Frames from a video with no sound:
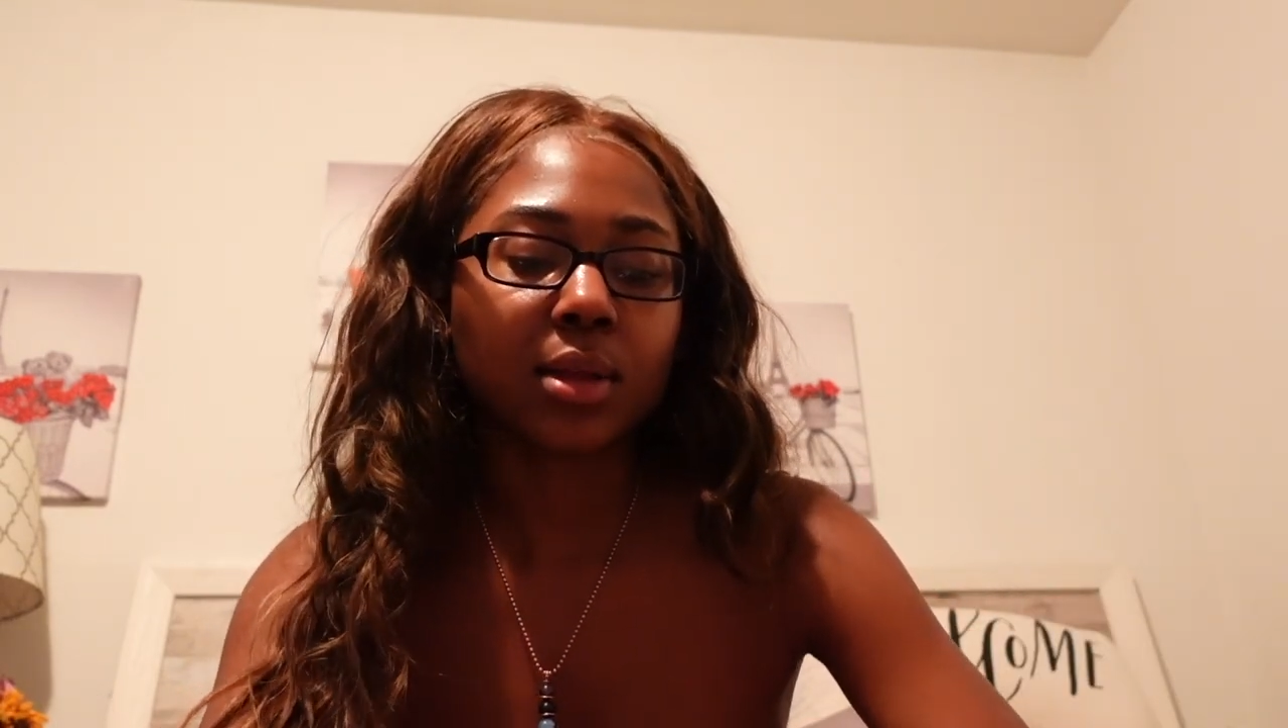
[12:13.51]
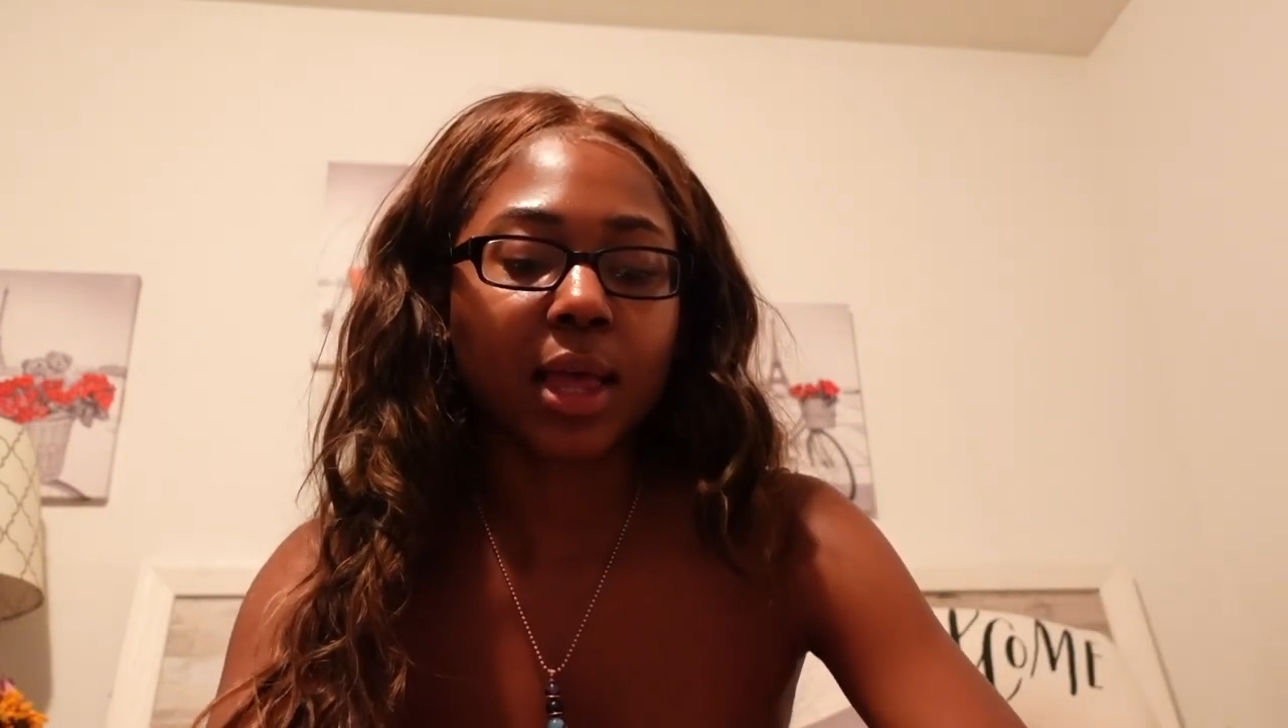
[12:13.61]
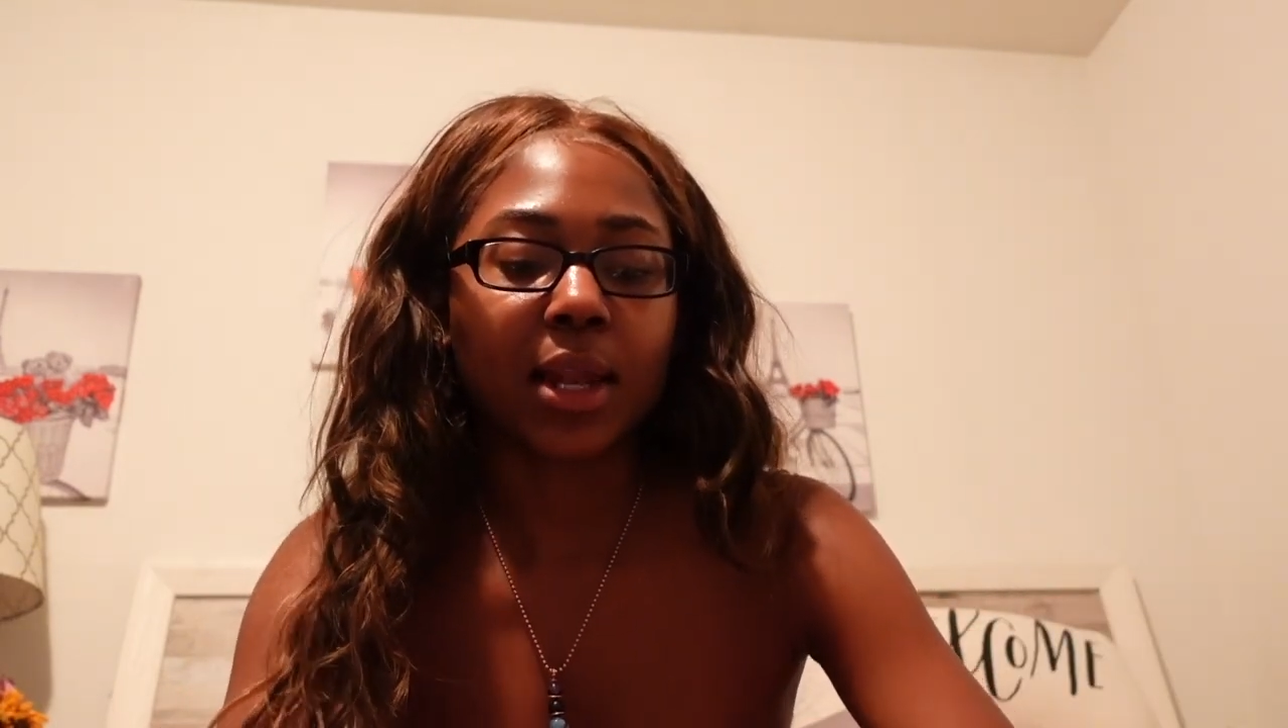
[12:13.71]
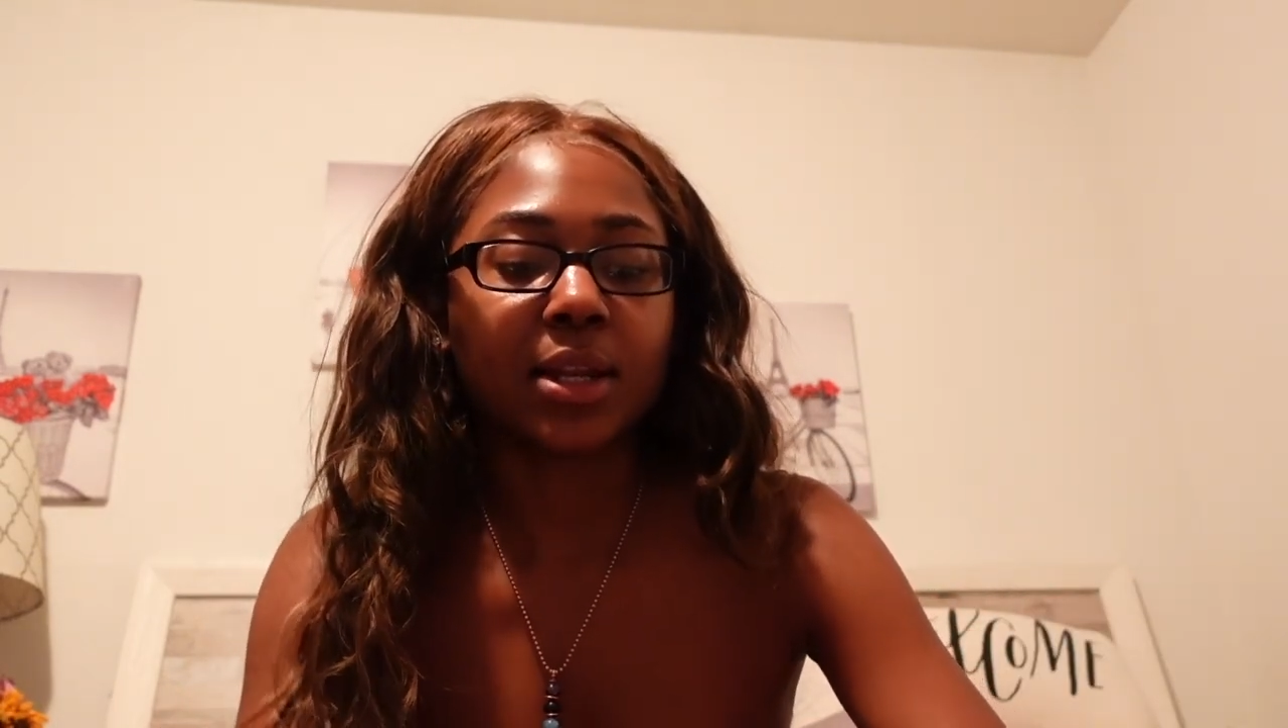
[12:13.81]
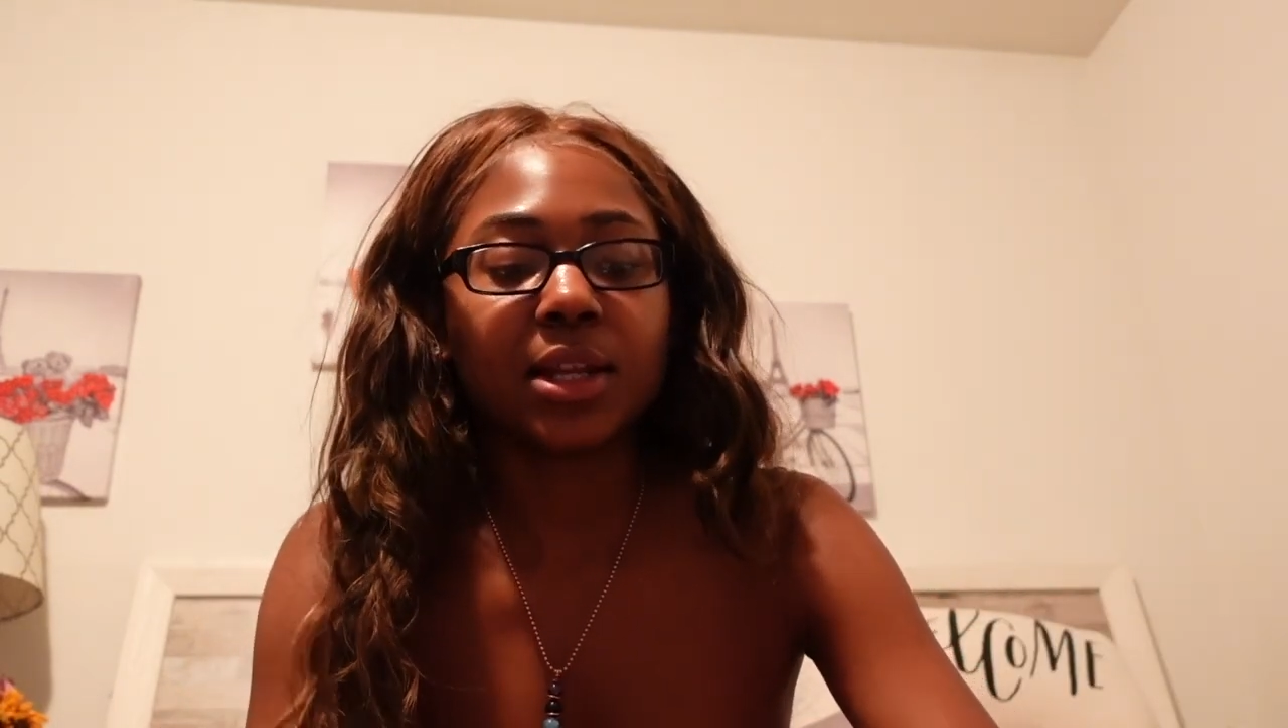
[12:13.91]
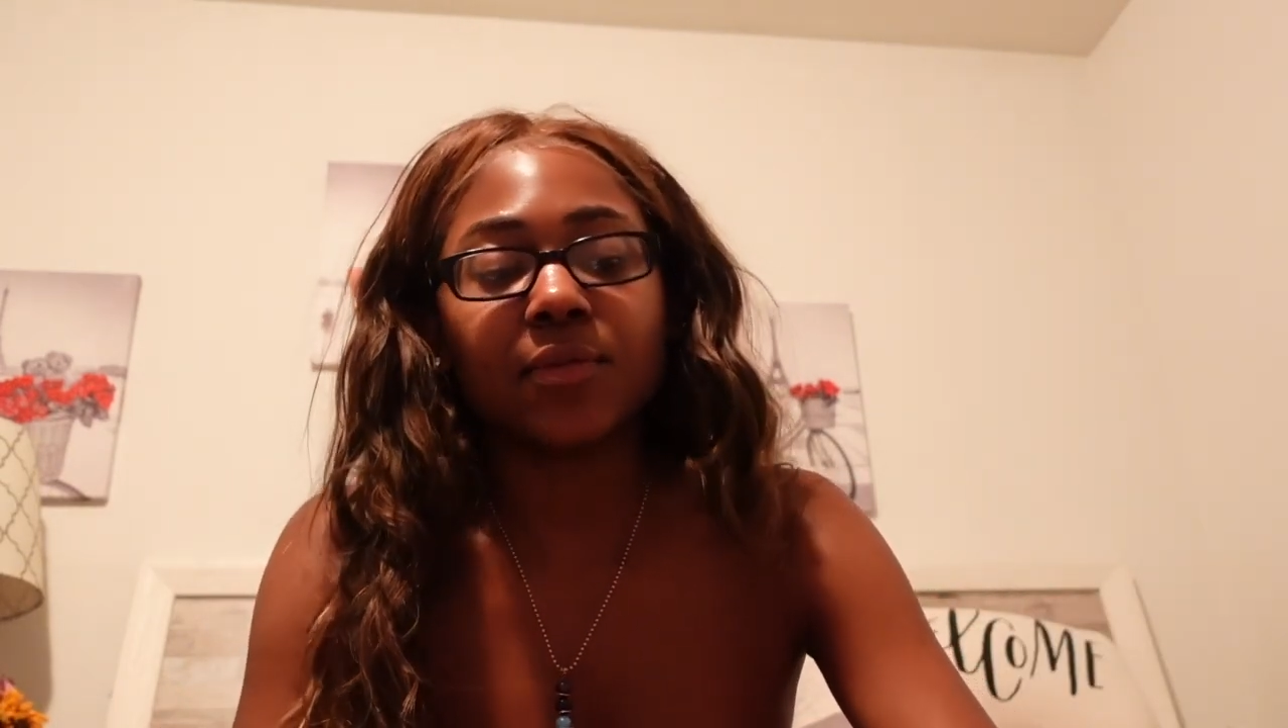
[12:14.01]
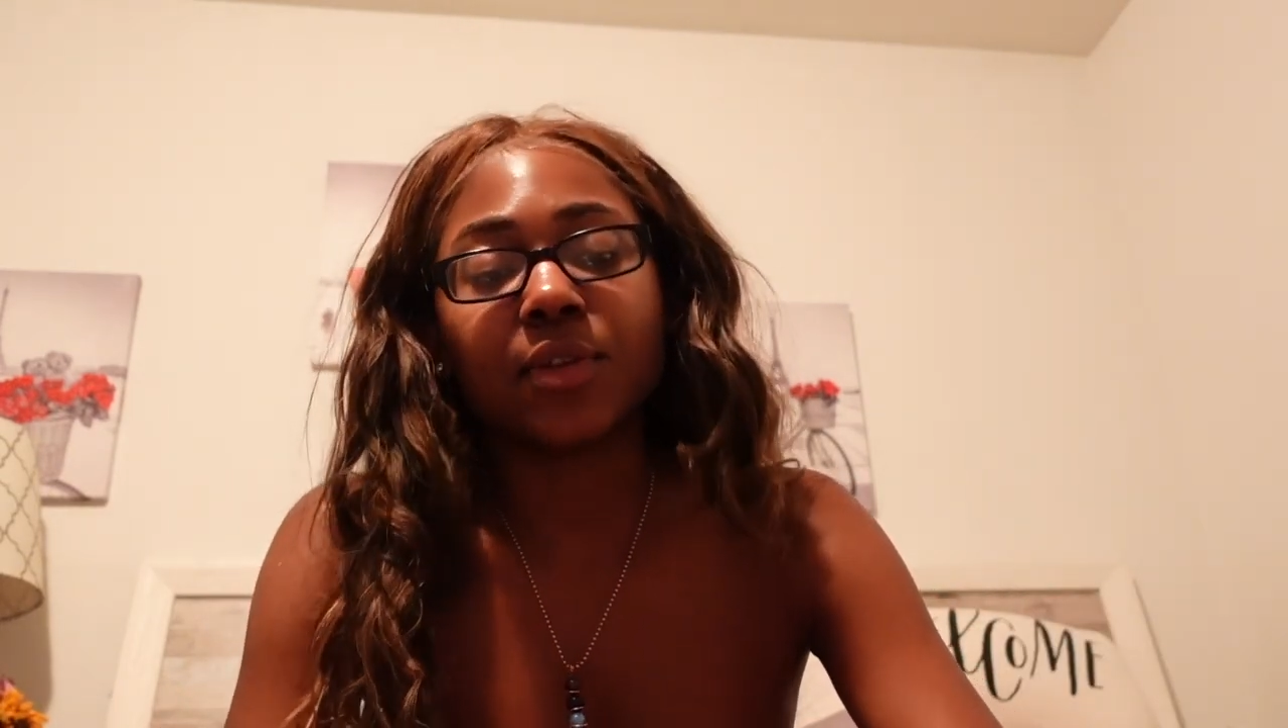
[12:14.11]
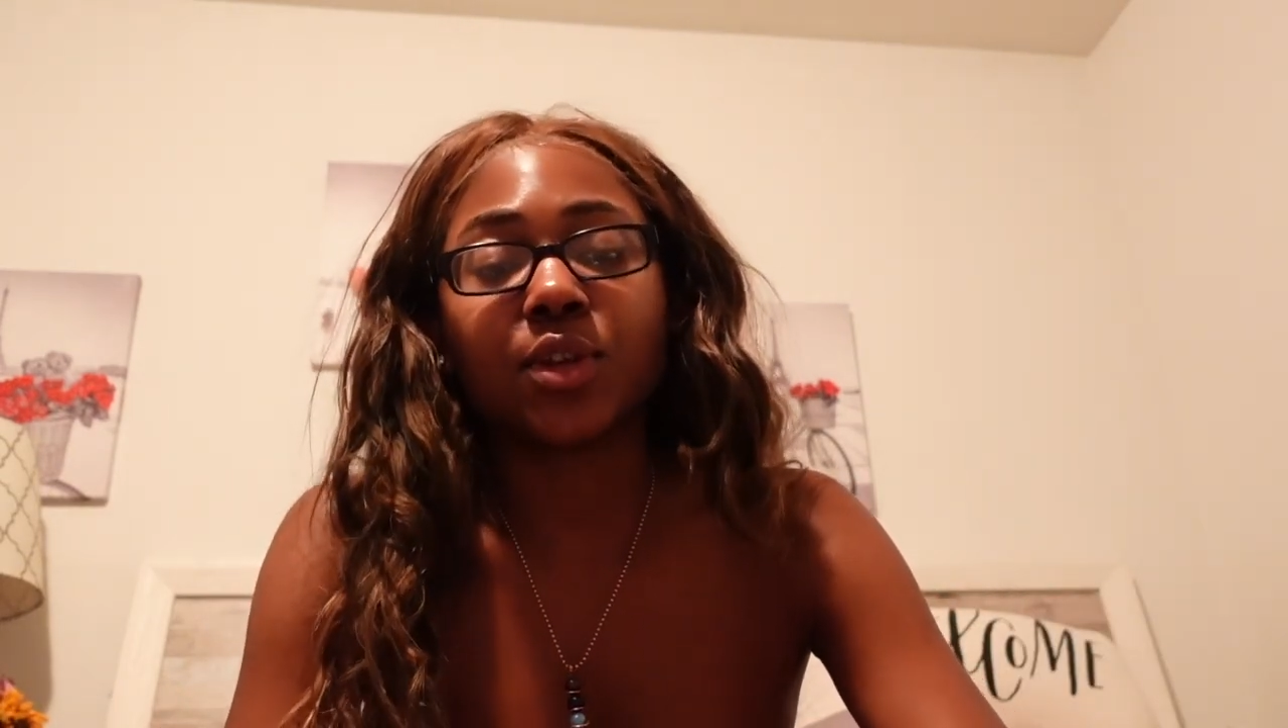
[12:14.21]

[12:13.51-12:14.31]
I didn't even